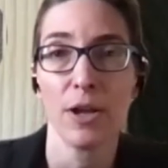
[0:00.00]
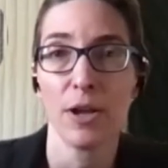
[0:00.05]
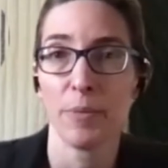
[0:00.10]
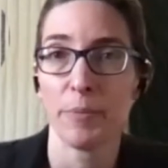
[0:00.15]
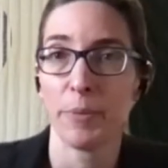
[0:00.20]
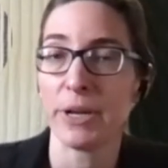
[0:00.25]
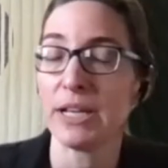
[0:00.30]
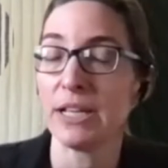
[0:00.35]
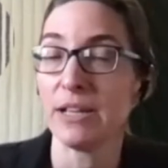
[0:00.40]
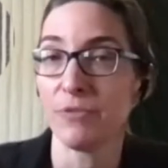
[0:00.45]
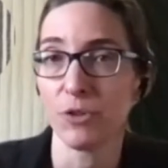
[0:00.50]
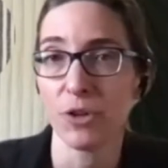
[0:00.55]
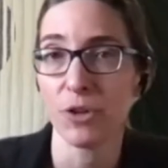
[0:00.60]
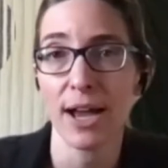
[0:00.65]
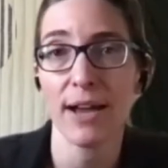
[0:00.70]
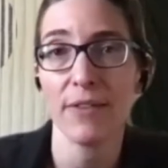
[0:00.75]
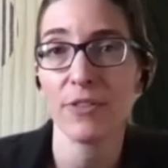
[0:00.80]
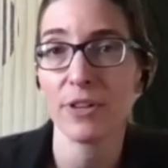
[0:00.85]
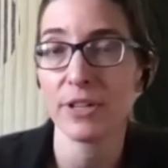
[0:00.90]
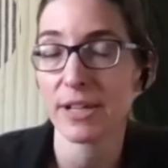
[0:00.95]
but if you
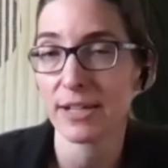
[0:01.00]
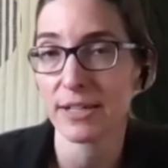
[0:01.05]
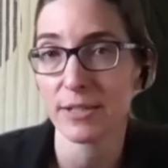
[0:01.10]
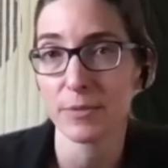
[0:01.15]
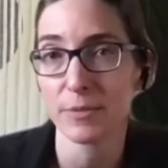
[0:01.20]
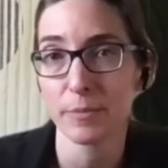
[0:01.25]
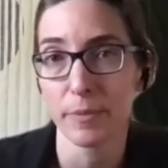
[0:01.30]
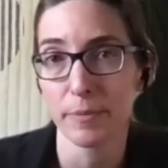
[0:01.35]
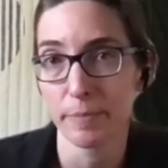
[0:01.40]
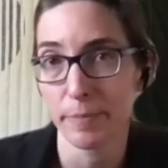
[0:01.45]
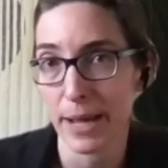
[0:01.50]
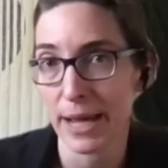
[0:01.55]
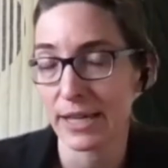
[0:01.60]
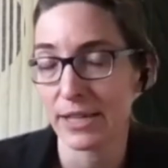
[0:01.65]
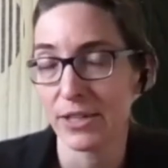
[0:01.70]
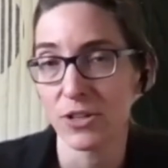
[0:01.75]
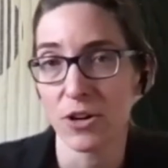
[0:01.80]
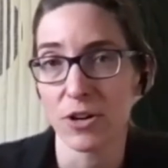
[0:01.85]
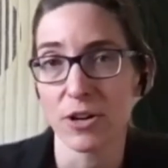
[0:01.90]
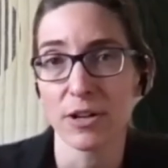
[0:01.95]
have a nice
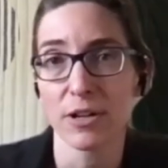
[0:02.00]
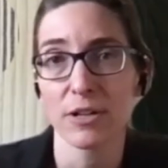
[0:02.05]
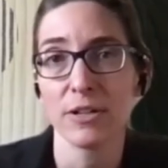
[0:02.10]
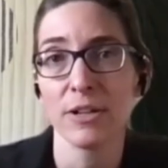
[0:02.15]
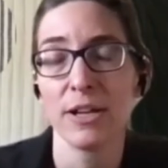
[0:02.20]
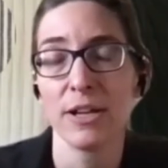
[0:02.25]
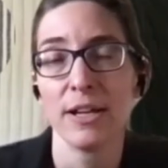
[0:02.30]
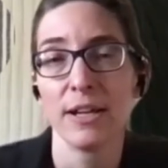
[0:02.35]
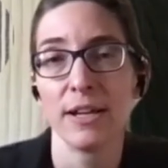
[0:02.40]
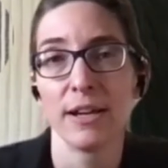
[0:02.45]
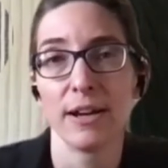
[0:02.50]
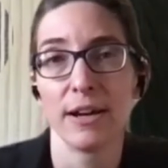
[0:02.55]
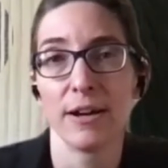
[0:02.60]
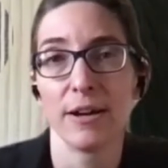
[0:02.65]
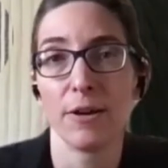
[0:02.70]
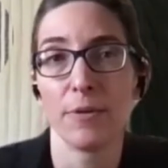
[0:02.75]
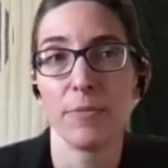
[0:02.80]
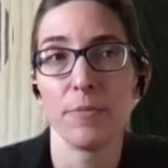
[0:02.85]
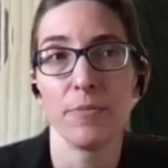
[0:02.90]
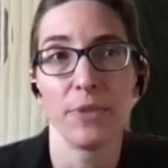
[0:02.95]
backyard
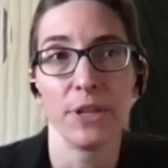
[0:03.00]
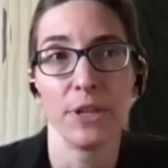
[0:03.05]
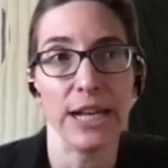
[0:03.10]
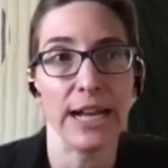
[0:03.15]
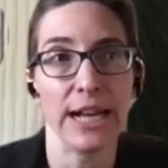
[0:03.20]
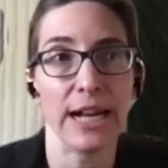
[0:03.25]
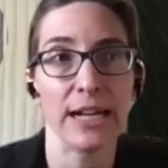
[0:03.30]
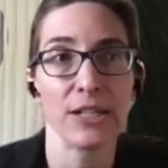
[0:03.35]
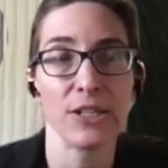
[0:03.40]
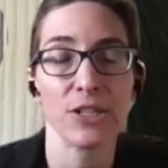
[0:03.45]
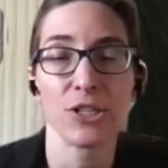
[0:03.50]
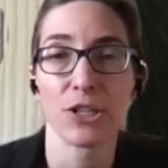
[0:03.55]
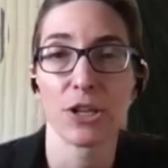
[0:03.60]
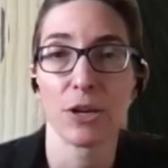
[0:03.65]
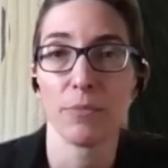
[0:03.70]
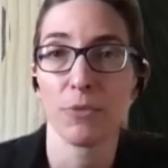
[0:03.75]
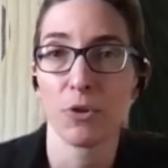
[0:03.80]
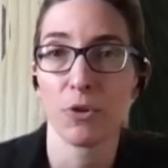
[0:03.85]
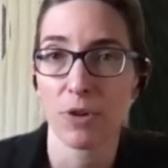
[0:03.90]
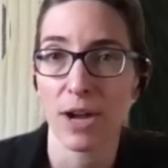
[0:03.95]
um, that has
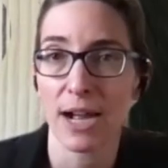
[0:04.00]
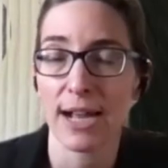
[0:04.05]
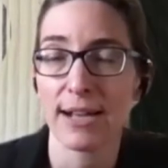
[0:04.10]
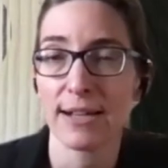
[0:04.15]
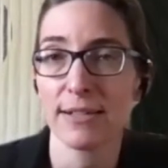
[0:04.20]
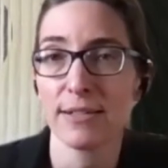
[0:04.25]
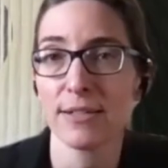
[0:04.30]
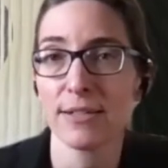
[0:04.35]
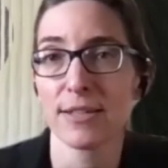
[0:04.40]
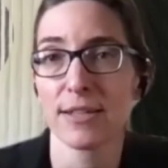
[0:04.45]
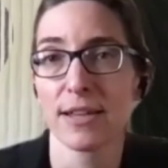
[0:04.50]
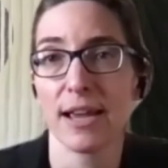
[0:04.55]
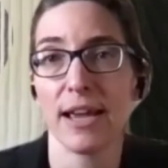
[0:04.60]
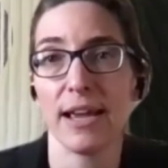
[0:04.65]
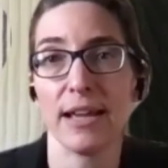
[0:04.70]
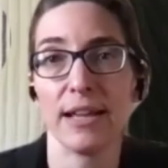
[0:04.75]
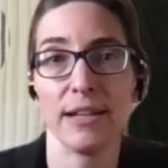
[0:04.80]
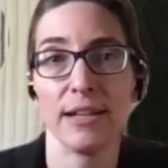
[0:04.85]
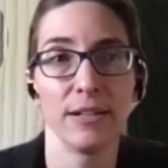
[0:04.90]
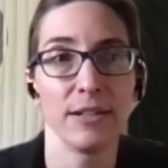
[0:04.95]
some grass
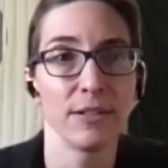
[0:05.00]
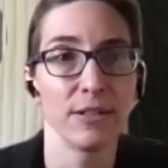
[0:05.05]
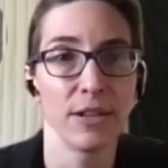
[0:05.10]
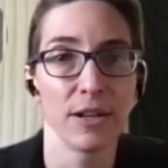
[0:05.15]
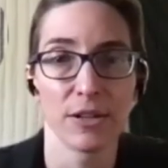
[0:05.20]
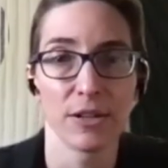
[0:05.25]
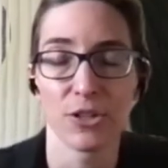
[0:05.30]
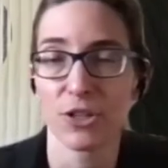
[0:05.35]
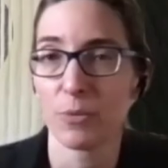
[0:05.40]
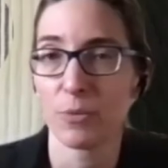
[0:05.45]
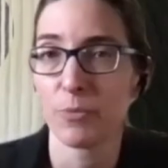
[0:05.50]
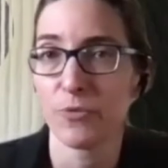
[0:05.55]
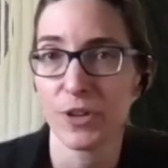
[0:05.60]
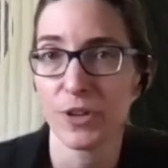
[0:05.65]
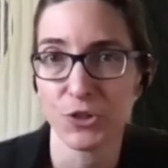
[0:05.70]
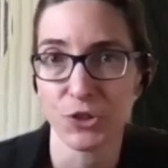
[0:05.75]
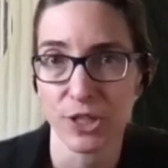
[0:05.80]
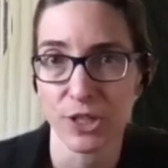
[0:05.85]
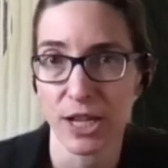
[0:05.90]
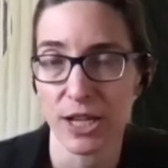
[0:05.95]
and uh, some
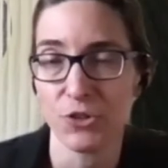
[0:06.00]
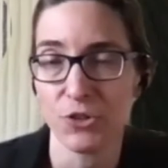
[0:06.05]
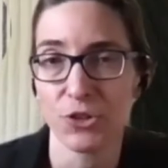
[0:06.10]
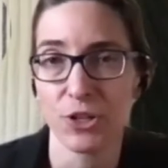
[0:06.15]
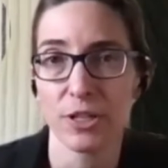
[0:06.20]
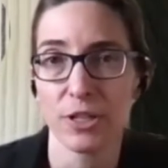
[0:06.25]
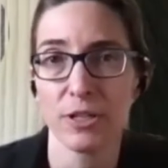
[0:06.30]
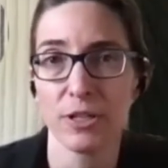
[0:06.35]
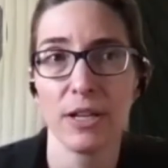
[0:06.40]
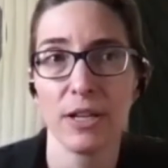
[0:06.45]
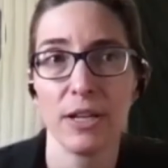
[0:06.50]
vegetation